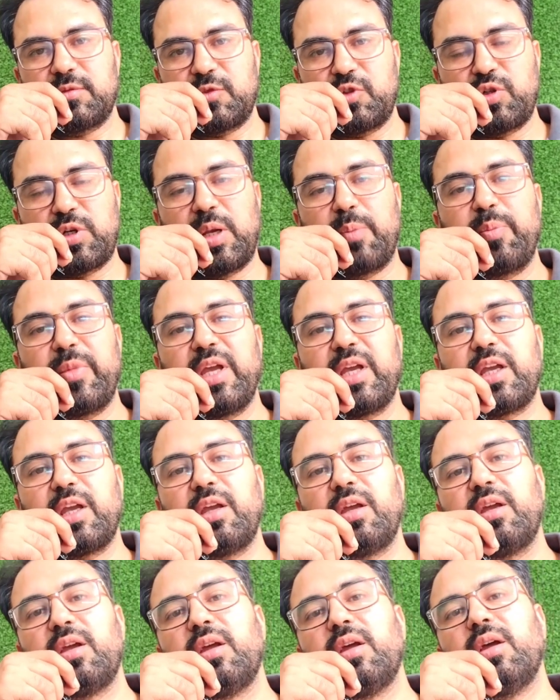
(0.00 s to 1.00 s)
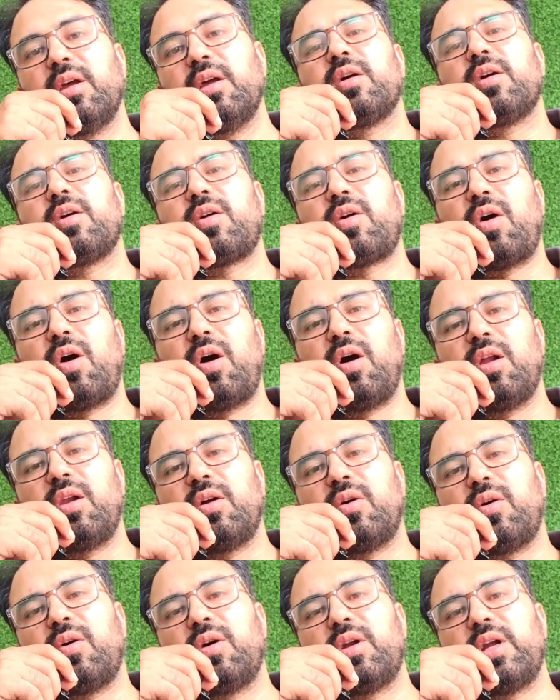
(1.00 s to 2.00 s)
You can make a call
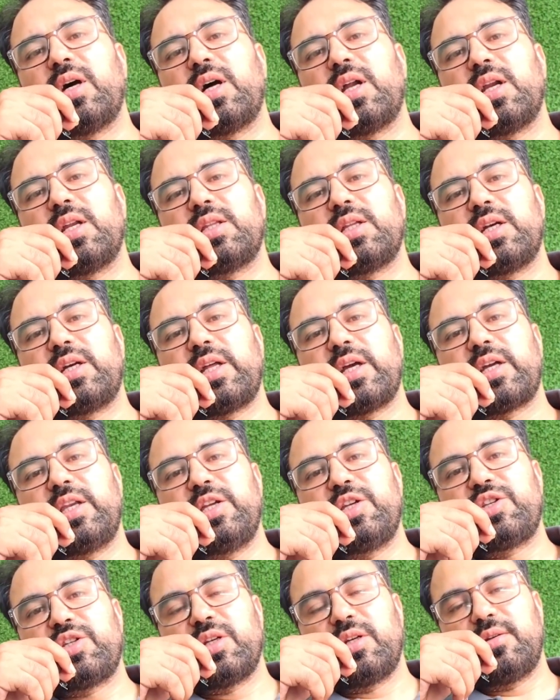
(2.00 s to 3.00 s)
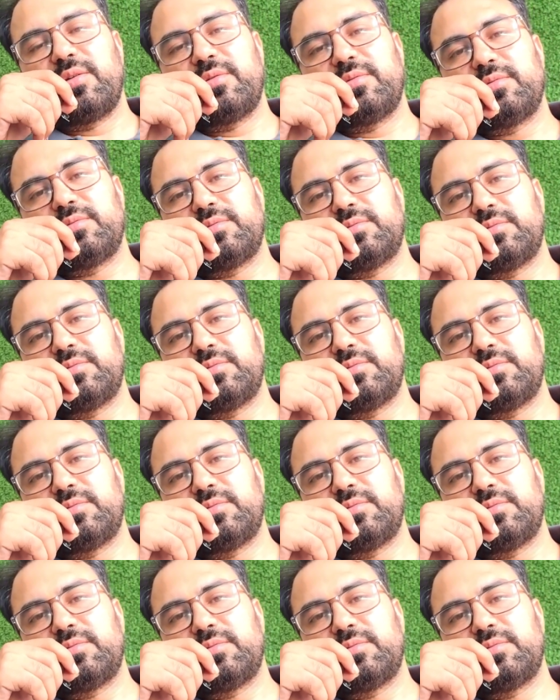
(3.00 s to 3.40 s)
on another technician.